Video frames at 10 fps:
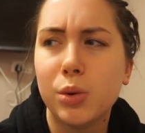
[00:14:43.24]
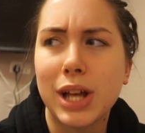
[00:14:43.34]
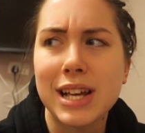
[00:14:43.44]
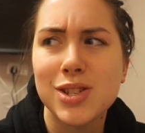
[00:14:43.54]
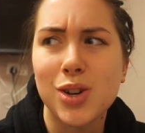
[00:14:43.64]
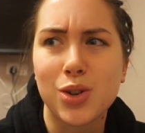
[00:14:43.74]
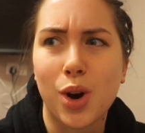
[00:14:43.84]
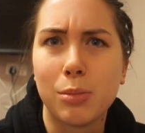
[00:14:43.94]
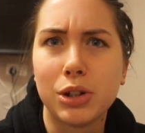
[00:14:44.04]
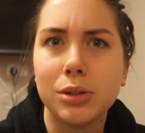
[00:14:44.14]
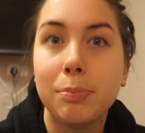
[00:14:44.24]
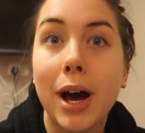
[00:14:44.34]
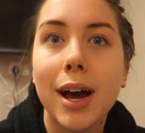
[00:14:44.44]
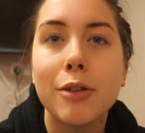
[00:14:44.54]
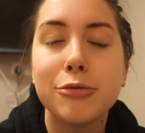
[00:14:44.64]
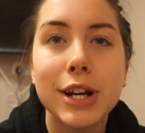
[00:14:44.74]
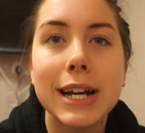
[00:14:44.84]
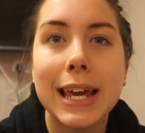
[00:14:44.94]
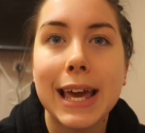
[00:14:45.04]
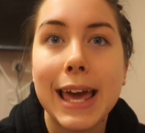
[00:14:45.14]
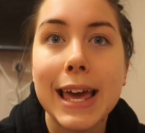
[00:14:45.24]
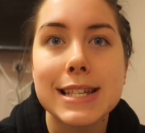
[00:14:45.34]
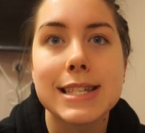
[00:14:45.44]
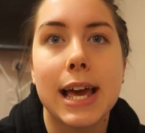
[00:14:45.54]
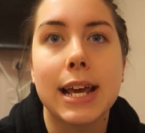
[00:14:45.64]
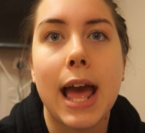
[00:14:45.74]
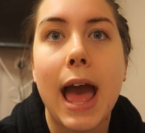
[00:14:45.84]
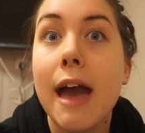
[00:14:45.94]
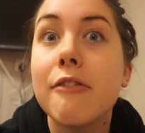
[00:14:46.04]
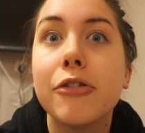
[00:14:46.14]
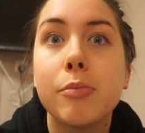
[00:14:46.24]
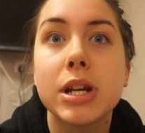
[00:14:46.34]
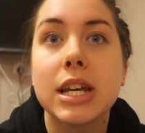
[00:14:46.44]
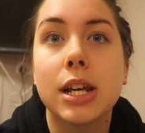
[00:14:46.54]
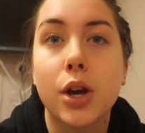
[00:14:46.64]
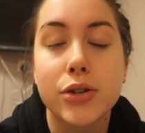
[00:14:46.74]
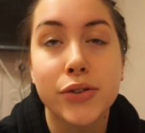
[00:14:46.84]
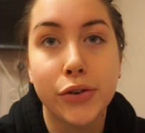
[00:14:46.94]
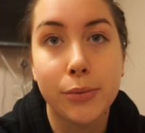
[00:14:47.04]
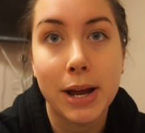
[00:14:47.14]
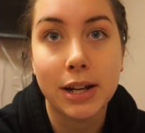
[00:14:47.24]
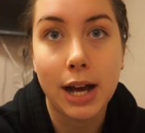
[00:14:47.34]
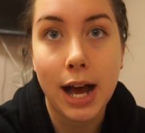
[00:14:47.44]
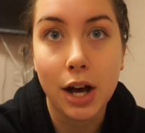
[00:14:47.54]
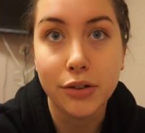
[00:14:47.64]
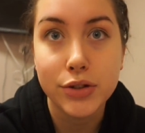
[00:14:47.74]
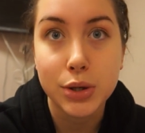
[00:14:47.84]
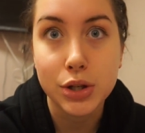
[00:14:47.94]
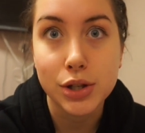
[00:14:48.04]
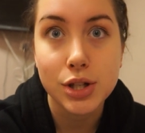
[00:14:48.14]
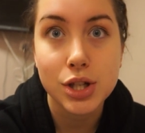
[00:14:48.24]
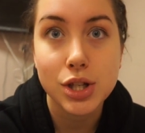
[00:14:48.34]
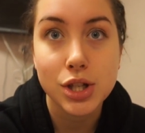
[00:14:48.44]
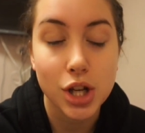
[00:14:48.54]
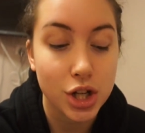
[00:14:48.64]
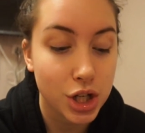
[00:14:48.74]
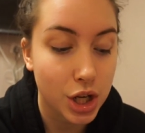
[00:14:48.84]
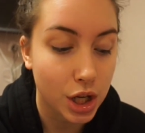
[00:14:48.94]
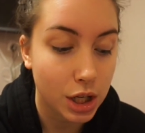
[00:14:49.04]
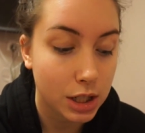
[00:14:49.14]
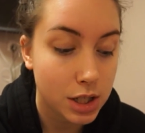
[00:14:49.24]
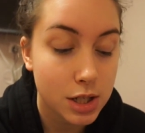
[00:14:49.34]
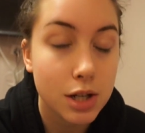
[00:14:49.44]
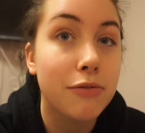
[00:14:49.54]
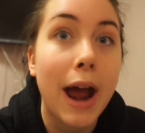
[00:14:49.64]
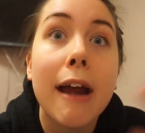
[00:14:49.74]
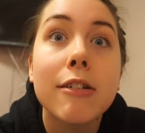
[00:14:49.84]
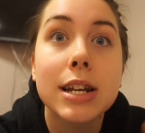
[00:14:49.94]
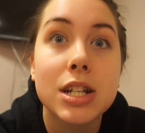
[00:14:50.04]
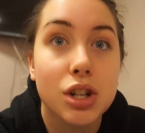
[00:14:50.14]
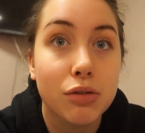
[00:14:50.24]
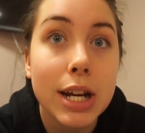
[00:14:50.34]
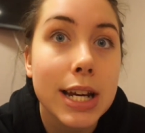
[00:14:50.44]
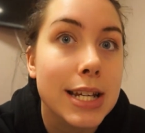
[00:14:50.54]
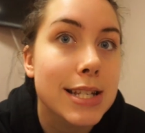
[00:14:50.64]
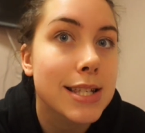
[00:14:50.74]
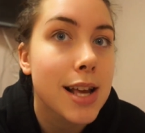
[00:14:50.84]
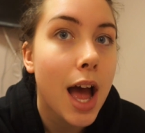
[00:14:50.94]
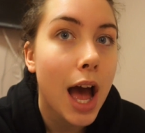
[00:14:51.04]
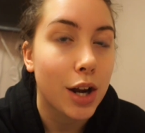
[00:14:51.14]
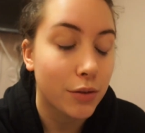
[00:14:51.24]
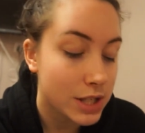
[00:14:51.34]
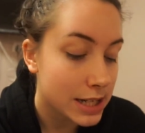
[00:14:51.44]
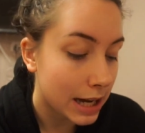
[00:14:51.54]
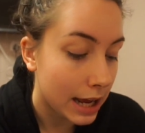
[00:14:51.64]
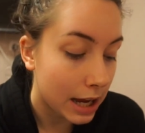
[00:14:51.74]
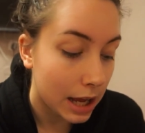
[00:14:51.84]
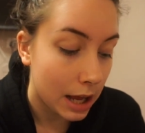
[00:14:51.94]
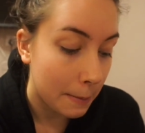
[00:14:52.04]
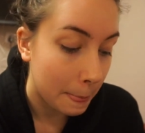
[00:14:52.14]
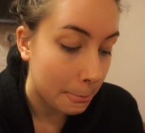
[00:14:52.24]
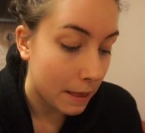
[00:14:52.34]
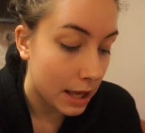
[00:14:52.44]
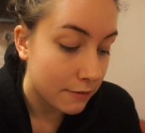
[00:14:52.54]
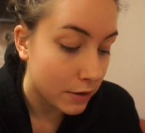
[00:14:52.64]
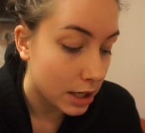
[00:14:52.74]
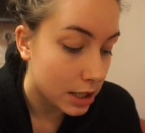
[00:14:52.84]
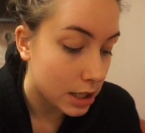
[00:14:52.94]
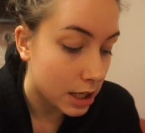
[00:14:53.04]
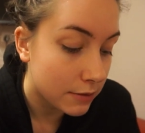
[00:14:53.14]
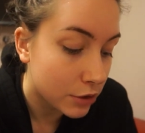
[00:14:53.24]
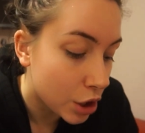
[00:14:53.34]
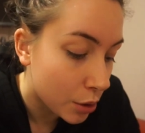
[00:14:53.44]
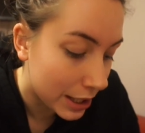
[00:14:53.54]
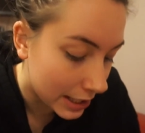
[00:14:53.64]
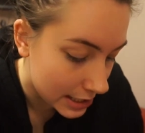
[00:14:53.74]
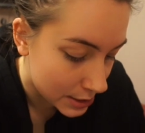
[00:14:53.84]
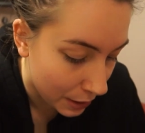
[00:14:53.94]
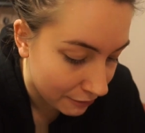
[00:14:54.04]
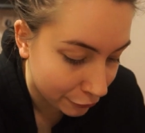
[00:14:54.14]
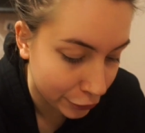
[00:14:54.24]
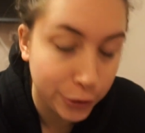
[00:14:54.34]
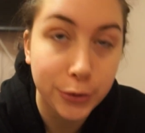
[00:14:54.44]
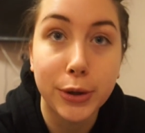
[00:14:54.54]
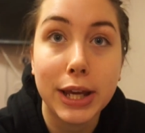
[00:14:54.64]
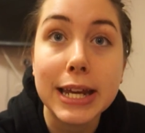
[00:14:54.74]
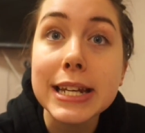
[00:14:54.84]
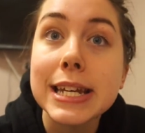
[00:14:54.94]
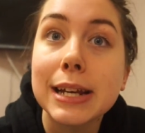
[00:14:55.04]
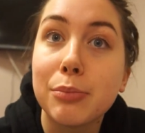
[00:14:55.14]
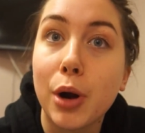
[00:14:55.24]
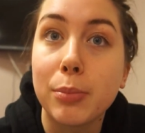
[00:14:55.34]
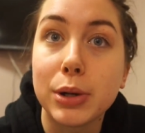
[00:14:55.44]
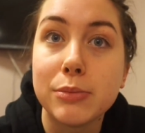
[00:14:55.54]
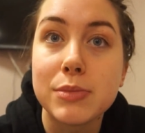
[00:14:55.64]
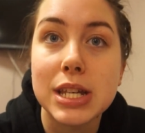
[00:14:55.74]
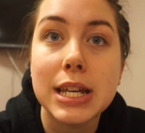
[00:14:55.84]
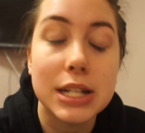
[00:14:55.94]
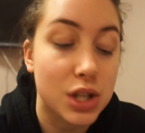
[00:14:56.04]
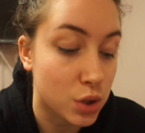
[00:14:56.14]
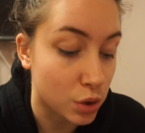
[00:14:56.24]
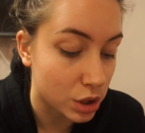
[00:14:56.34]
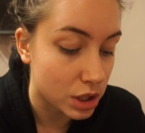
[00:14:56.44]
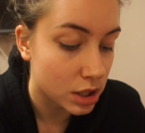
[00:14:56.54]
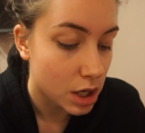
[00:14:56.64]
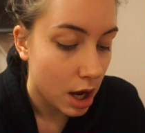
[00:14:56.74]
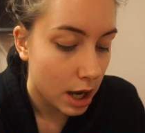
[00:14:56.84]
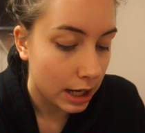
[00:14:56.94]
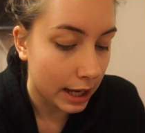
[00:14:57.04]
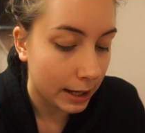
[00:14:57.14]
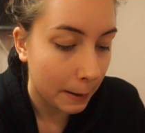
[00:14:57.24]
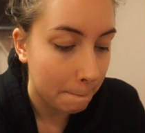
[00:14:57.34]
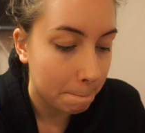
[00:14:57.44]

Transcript: that's not normal. But really it is. Like, everybody goes through mental health to varying degrees. And obviously, like, even though he's went through eating problems, eating disorders, like